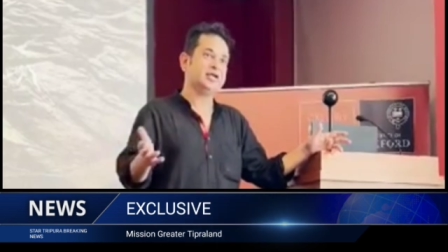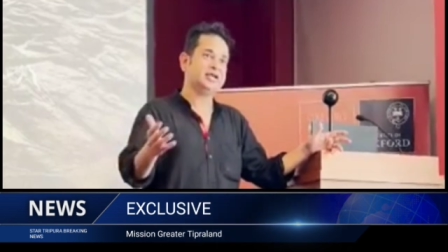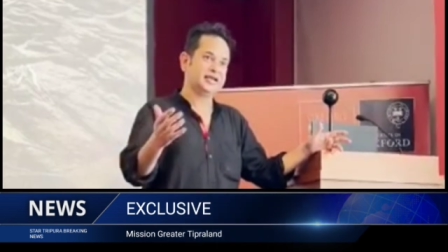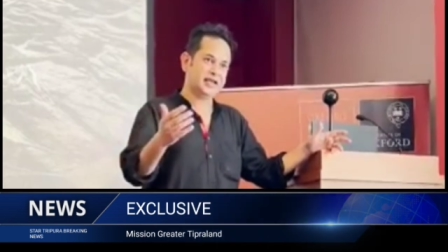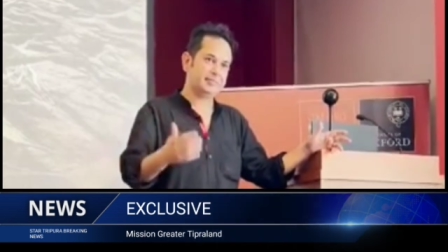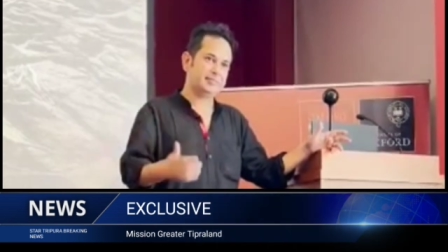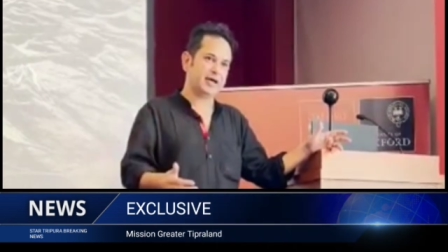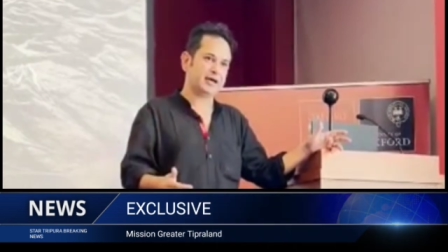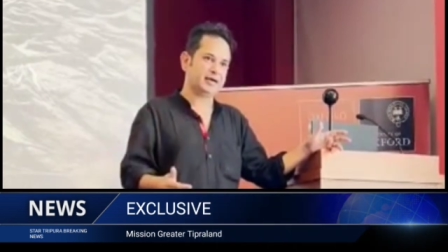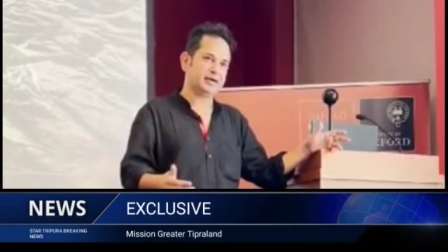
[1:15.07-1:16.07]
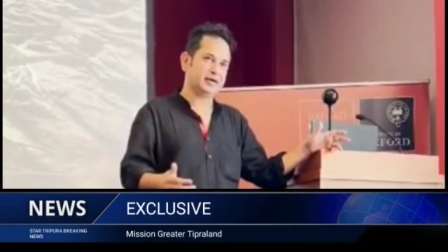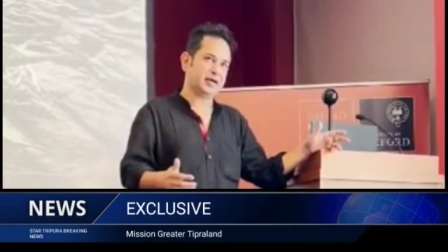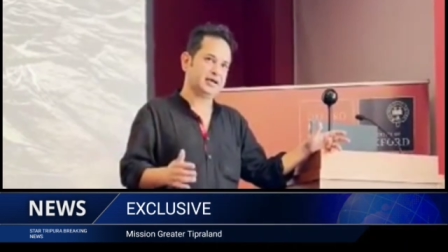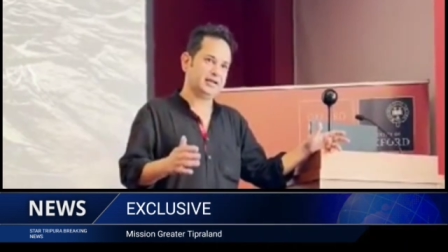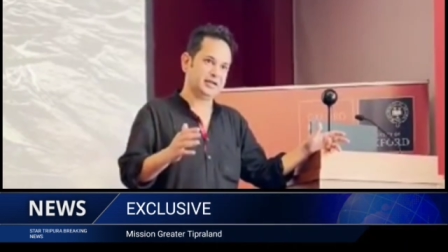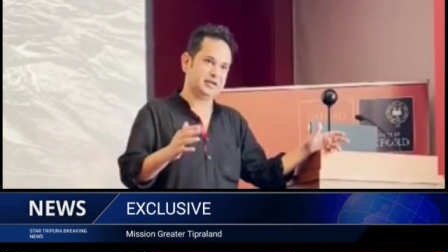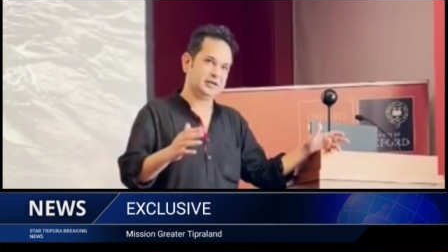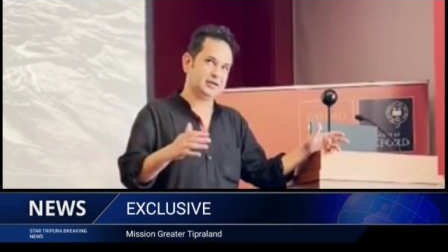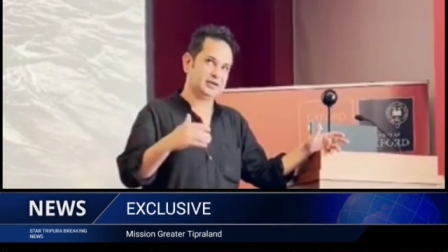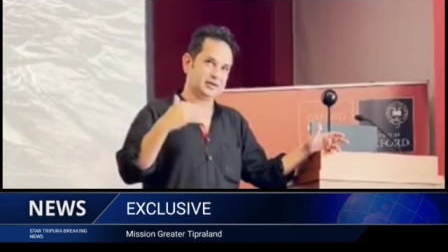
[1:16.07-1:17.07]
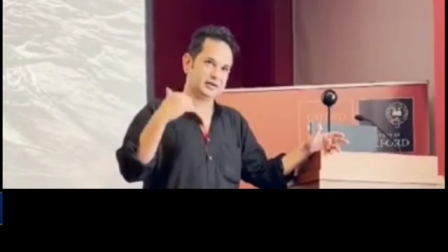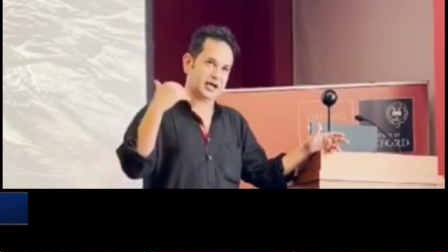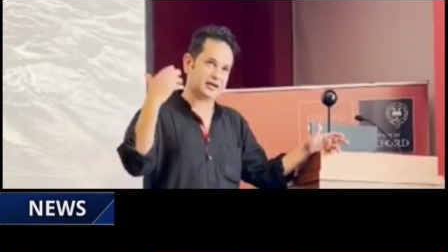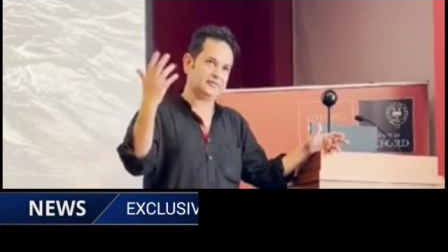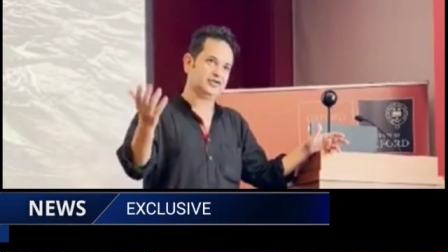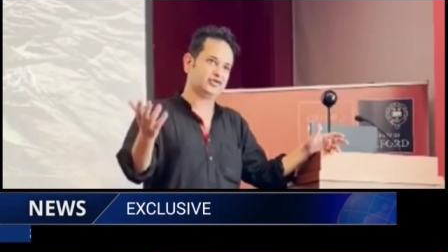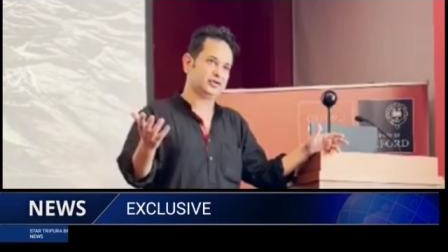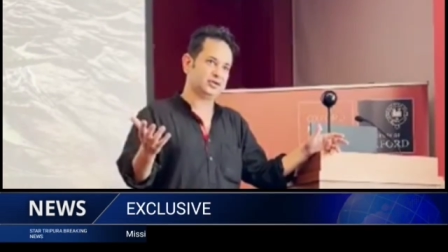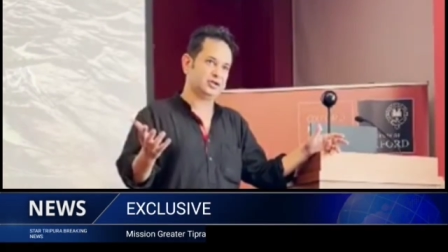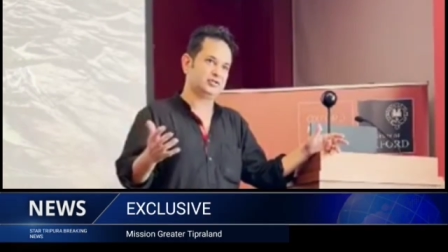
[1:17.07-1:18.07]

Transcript: He came back and he had a vision.